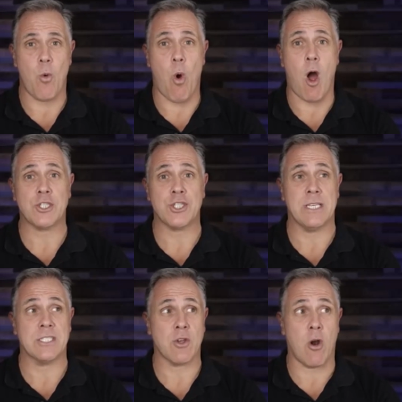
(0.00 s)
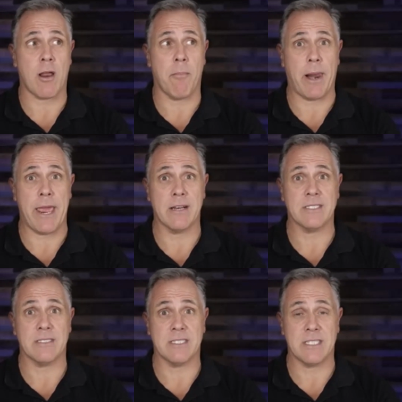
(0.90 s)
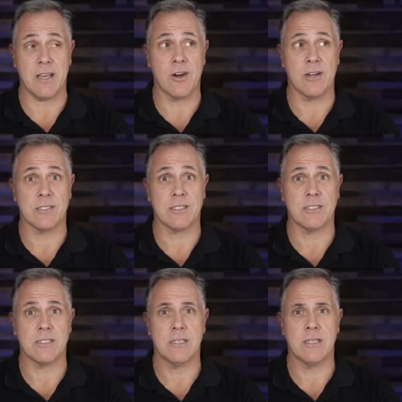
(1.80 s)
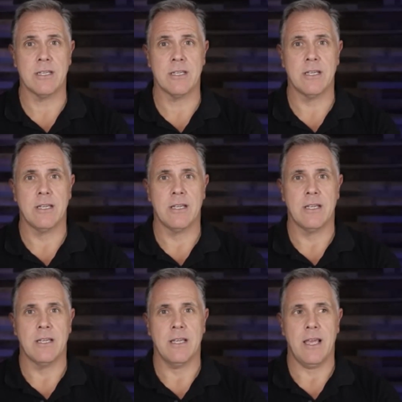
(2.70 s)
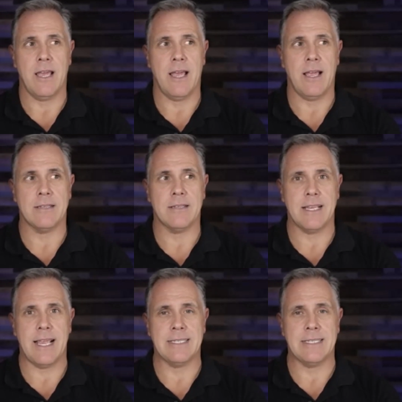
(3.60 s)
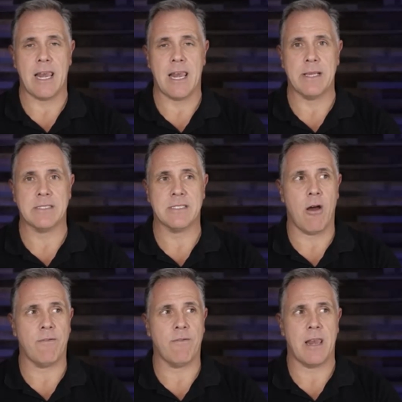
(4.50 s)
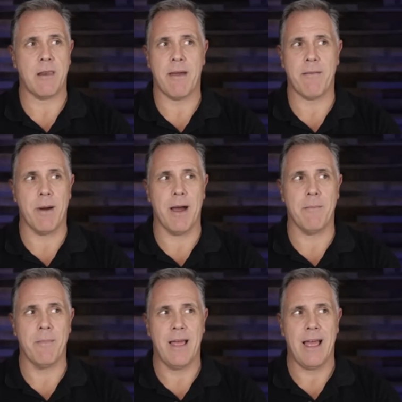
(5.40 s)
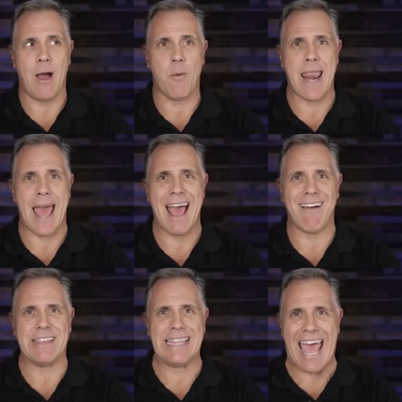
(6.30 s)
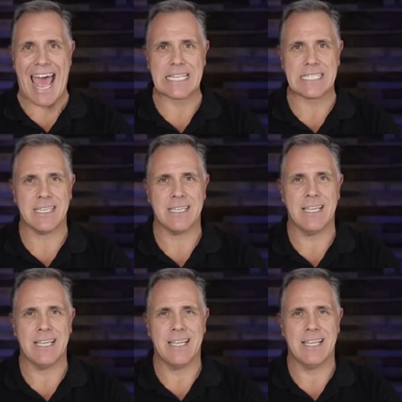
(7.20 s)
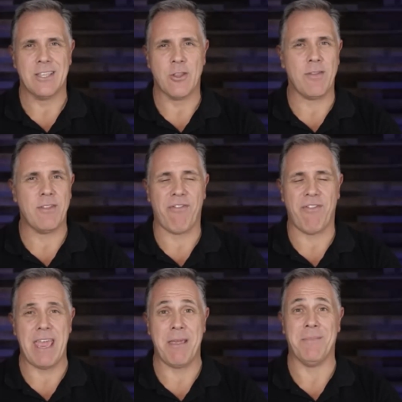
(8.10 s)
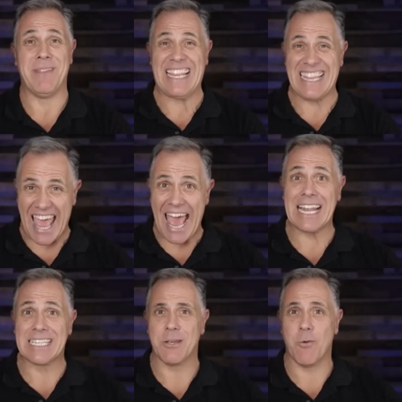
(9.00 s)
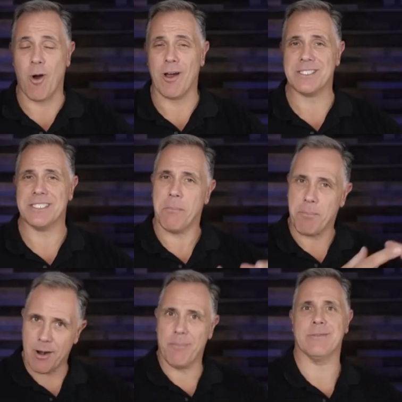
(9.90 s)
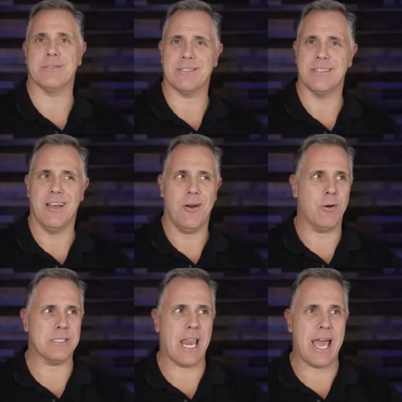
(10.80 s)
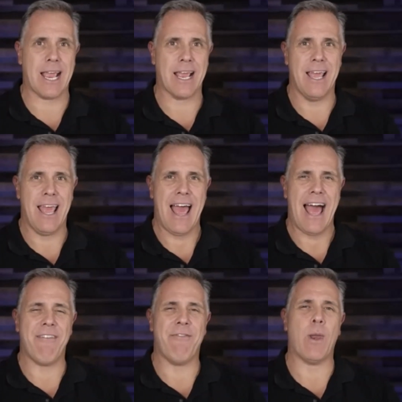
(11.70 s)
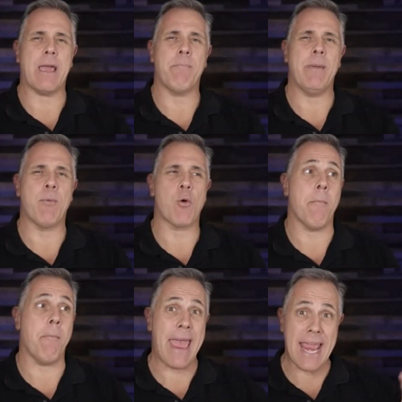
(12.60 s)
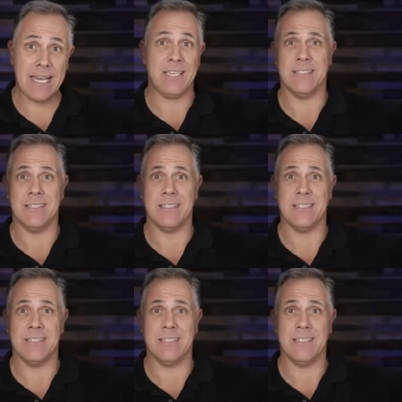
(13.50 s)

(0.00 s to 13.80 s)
watching soccer players and singers and and telling myself, telling my mom, I want to have that not uh-huh. the fame that that was the purpose was like i feel like people were made